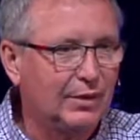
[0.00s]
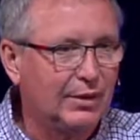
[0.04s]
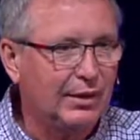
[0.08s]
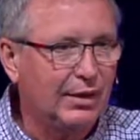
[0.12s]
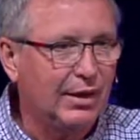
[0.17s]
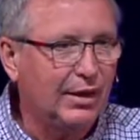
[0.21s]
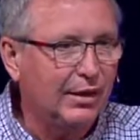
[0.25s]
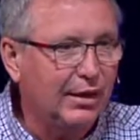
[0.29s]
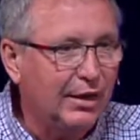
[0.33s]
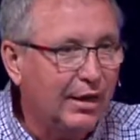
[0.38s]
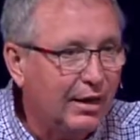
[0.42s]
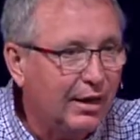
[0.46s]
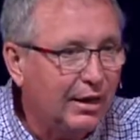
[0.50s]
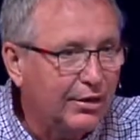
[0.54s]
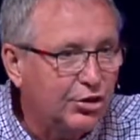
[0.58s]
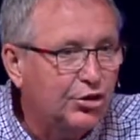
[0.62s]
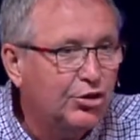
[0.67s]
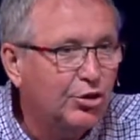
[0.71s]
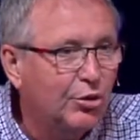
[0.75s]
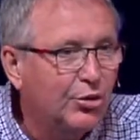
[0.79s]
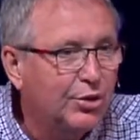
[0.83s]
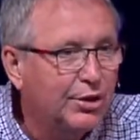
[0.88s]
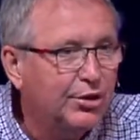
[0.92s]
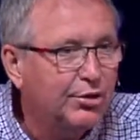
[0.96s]
Can I
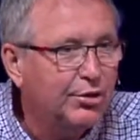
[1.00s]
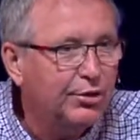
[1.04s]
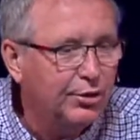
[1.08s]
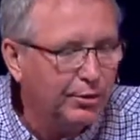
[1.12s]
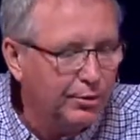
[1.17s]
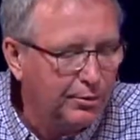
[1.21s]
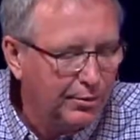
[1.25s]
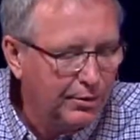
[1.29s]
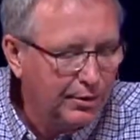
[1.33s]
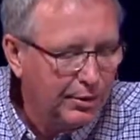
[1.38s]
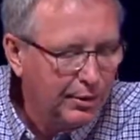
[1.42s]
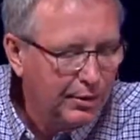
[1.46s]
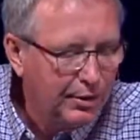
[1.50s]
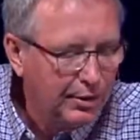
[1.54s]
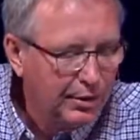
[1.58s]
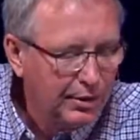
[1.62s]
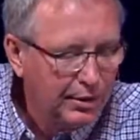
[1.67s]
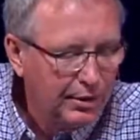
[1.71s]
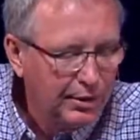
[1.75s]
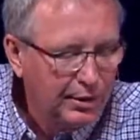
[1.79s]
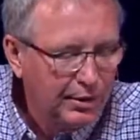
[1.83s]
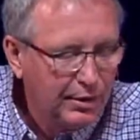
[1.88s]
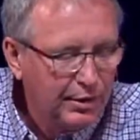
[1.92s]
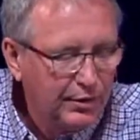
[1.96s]
show it to you?
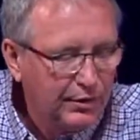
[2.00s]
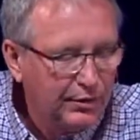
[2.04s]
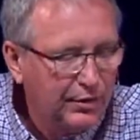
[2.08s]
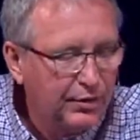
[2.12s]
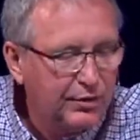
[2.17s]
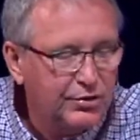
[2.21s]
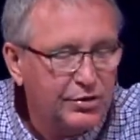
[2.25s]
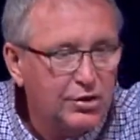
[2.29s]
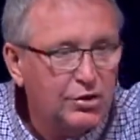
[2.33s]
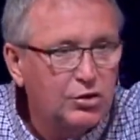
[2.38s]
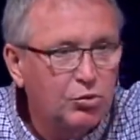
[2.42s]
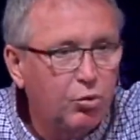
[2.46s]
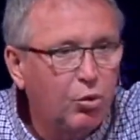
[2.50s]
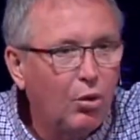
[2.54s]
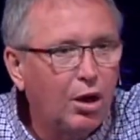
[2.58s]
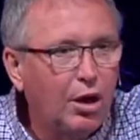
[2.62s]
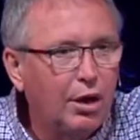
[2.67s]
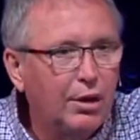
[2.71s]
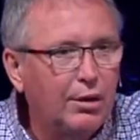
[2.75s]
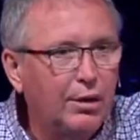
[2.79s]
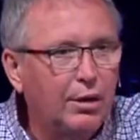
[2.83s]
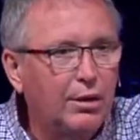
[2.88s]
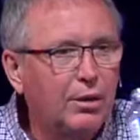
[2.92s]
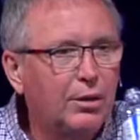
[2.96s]
This is
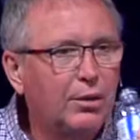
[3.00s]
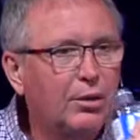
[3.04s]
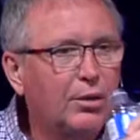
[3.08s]
water.